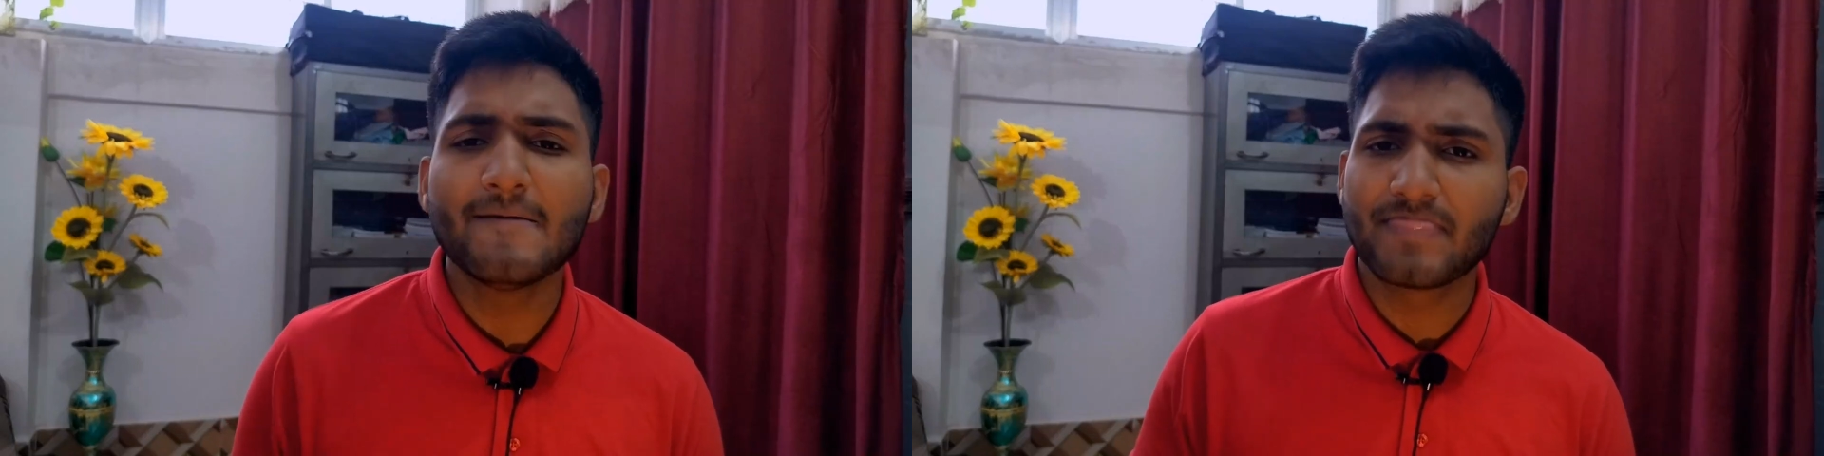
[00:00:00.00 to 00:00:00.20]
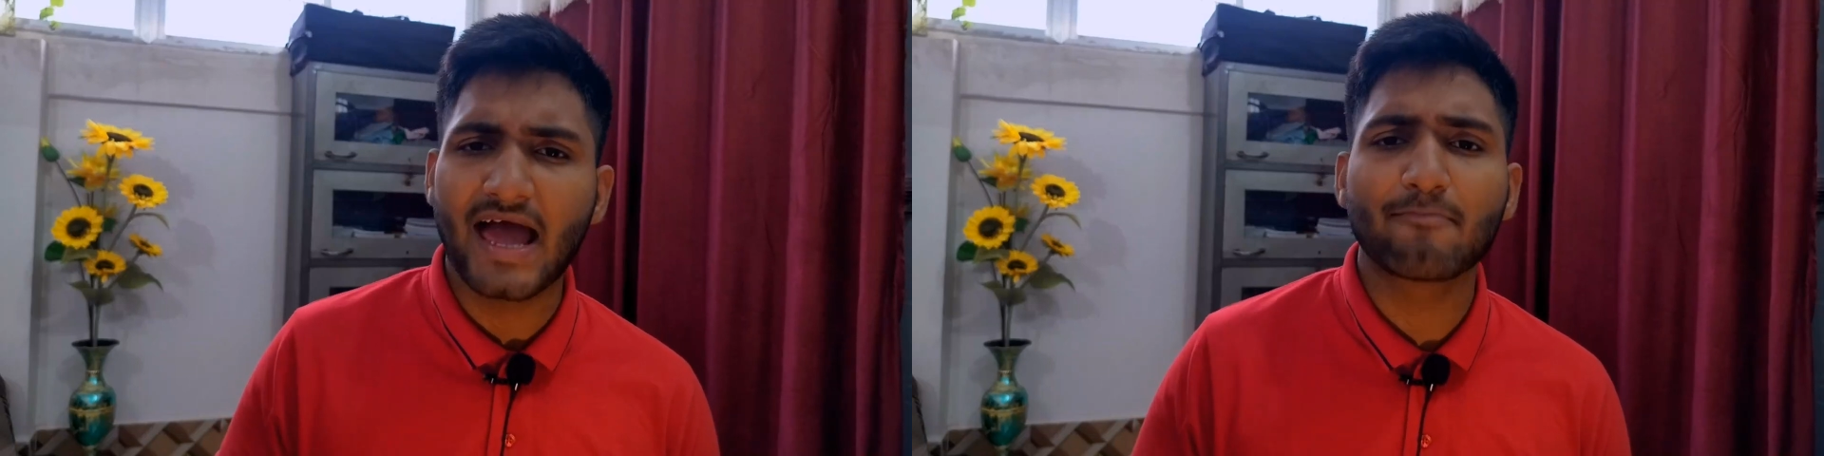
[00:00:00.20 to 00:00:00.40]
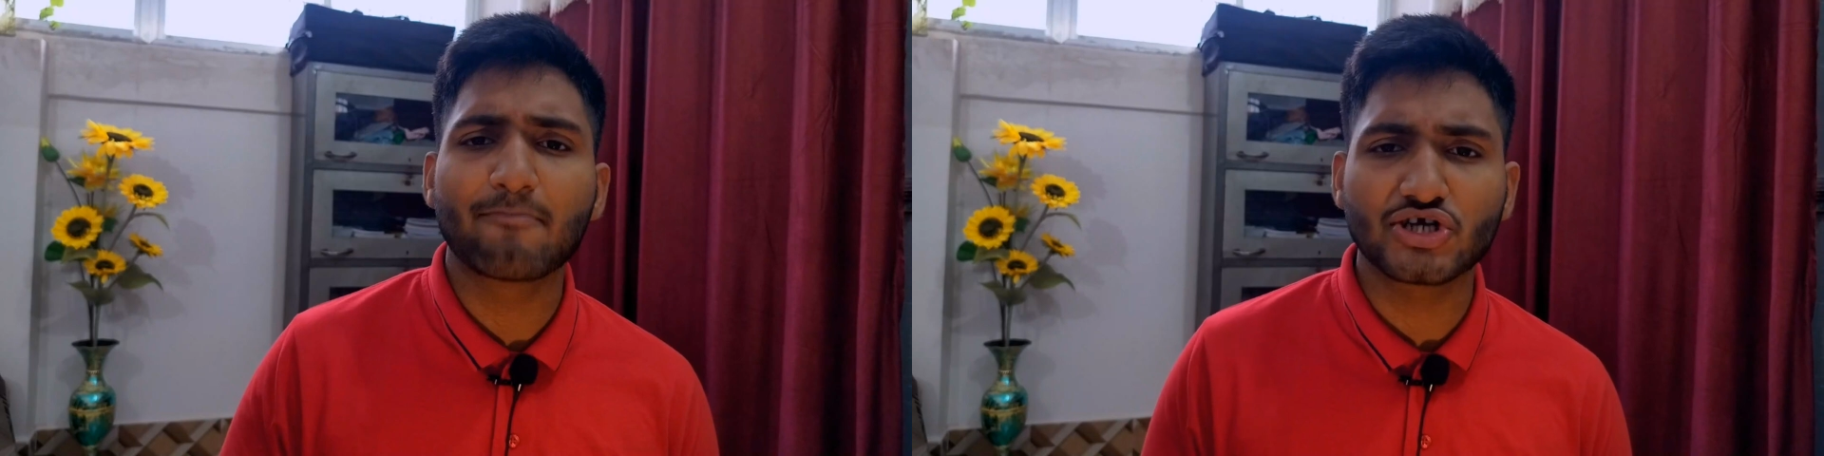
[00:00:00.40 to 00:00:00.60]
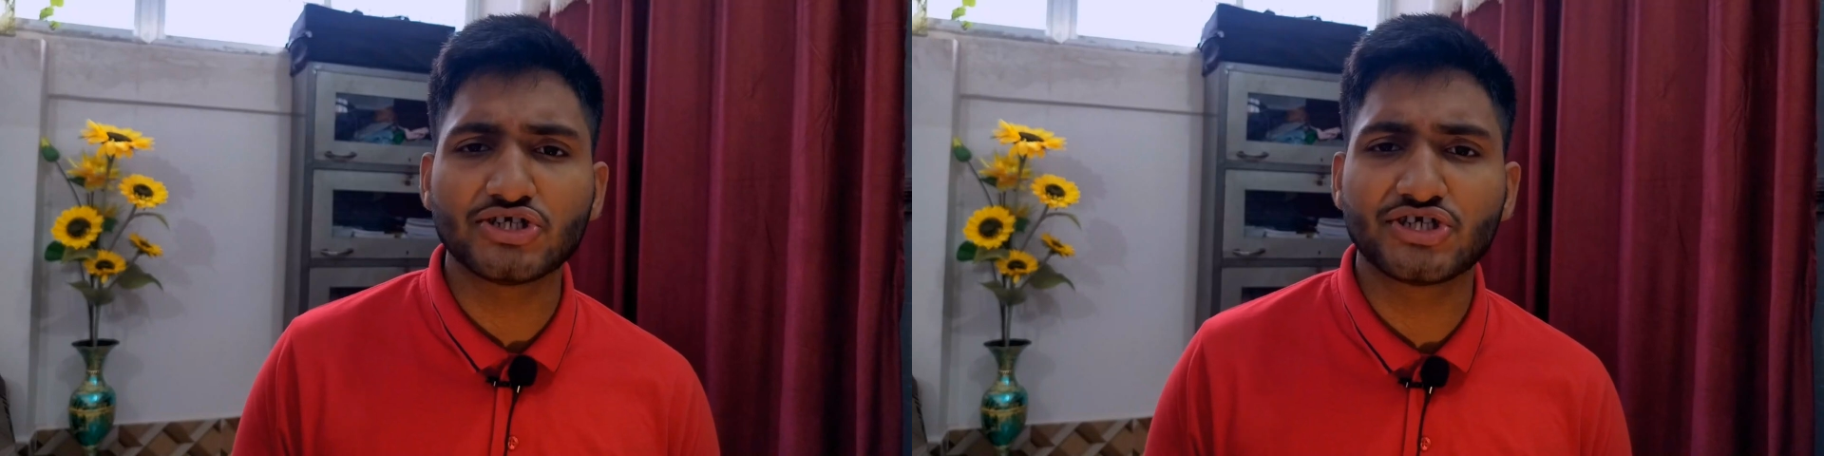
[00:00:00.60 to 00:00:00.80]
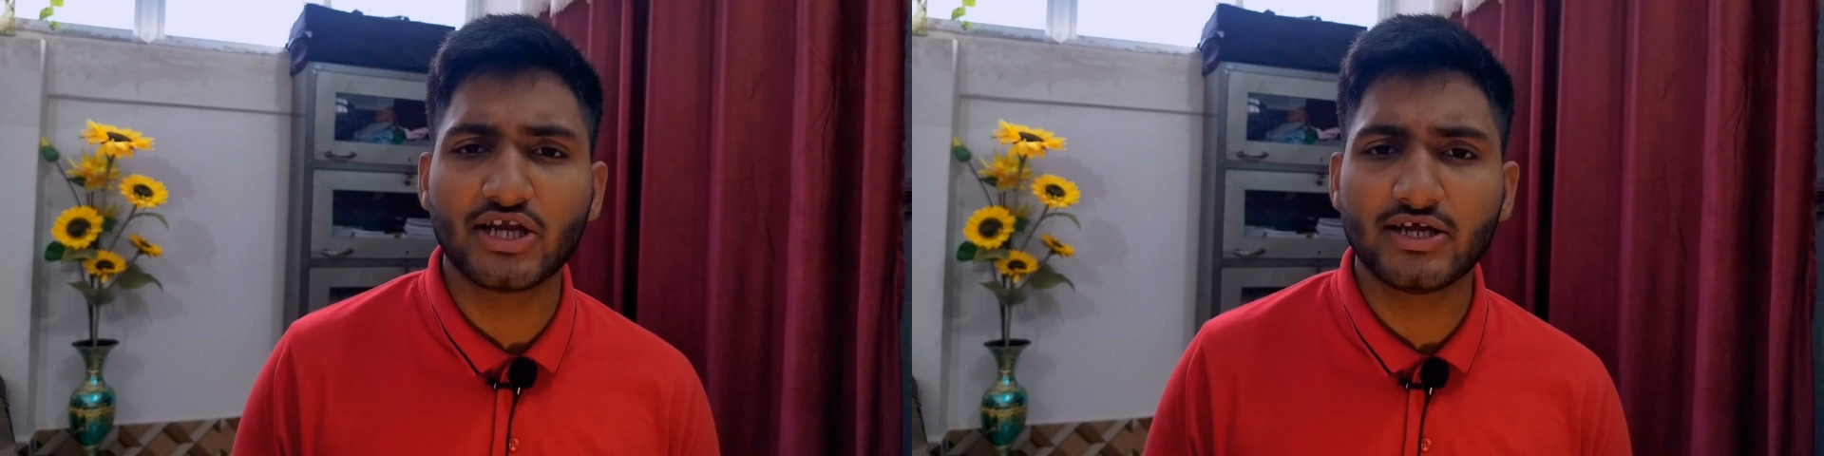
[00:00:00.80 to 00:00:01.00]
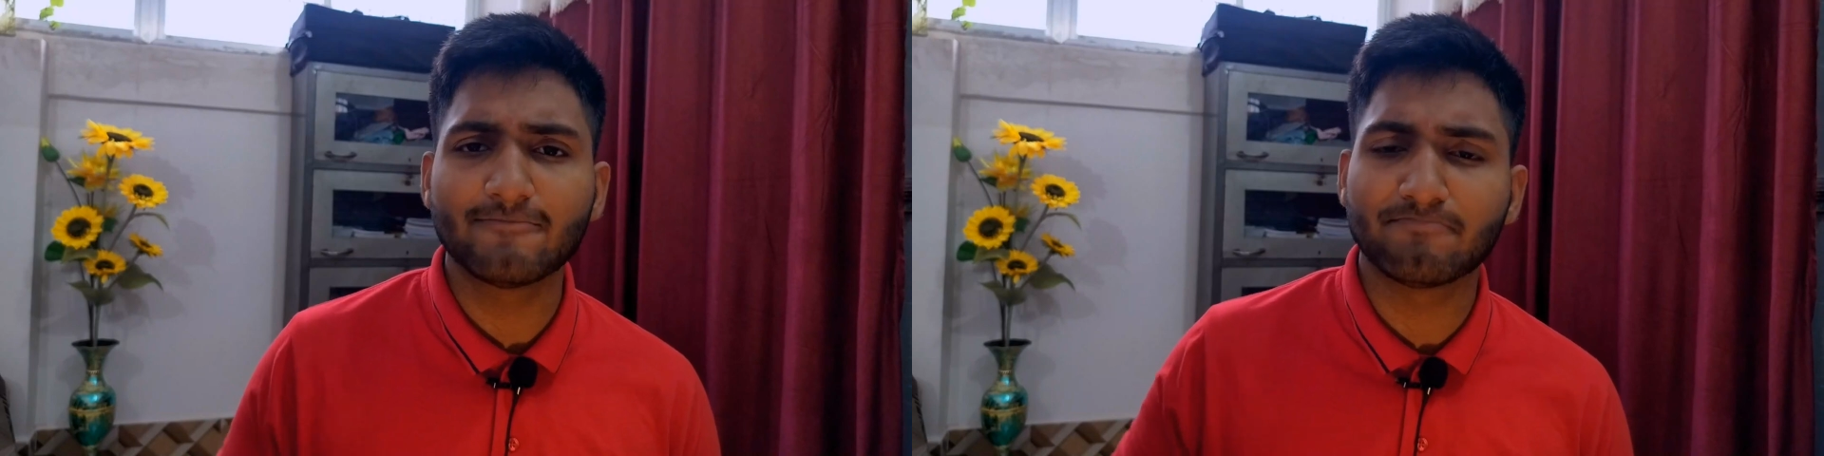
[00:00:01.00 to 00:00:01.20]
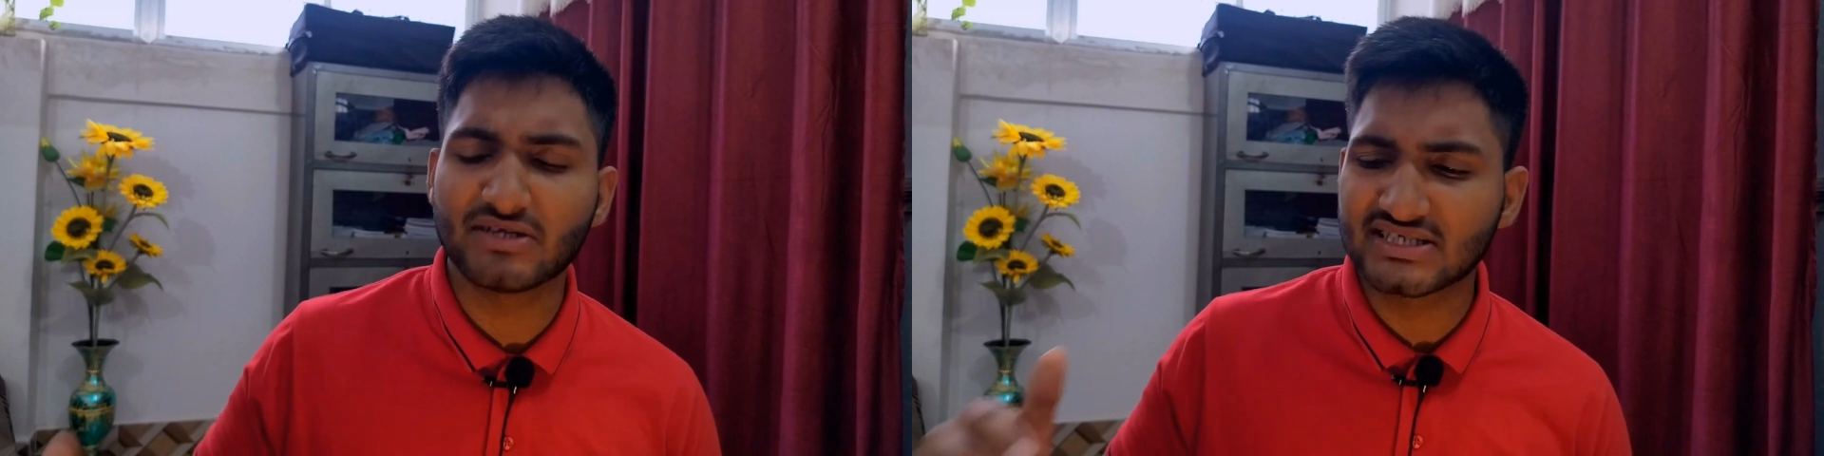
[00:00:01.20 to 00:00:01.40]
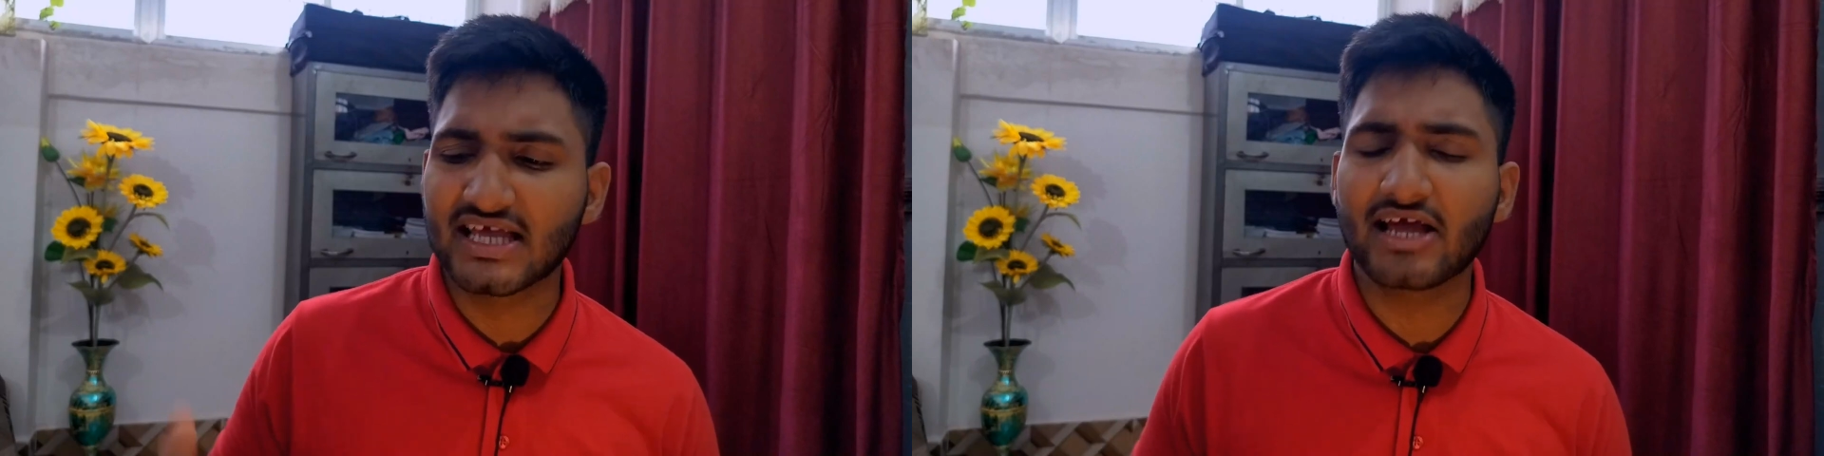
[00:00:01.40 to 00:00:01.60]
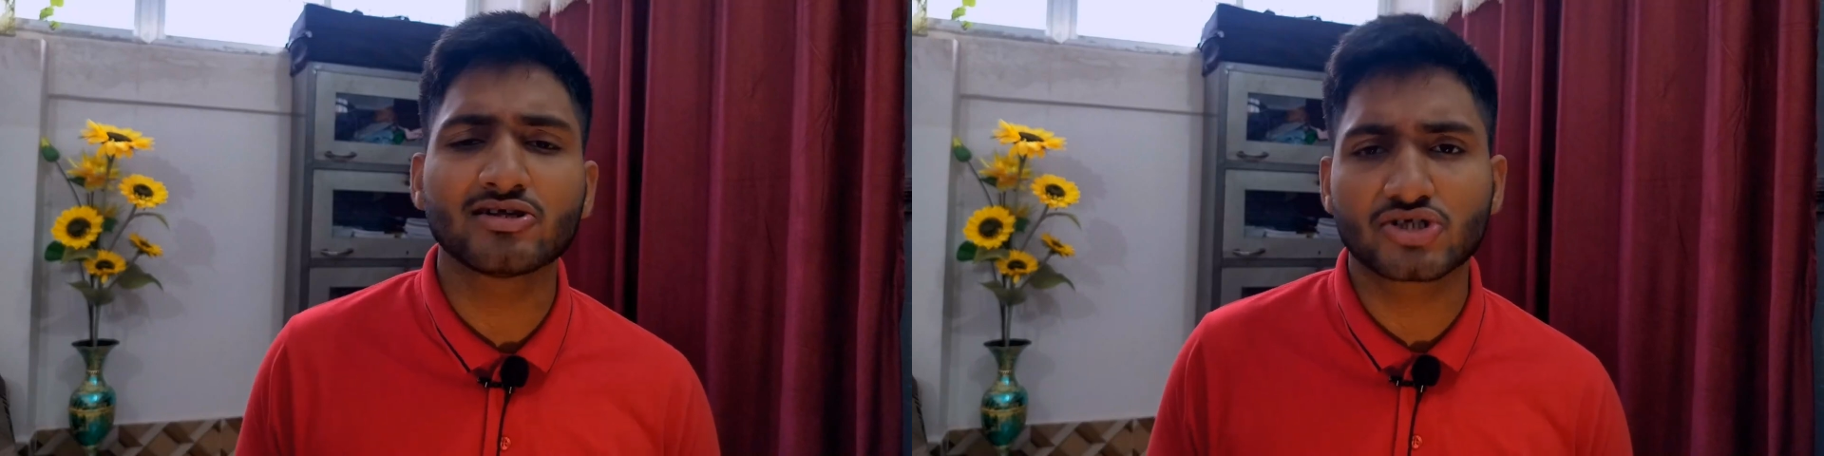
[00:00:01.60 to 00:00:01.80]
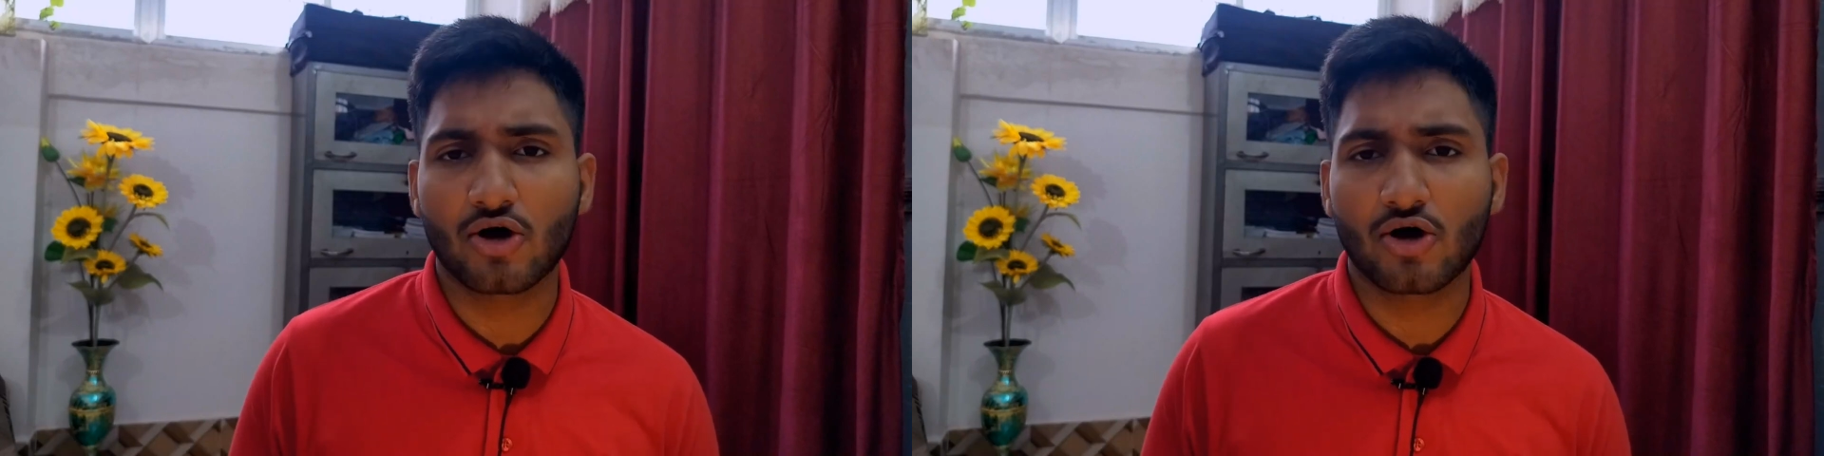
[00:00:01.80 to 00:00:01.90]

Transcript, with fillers: And potentially the sales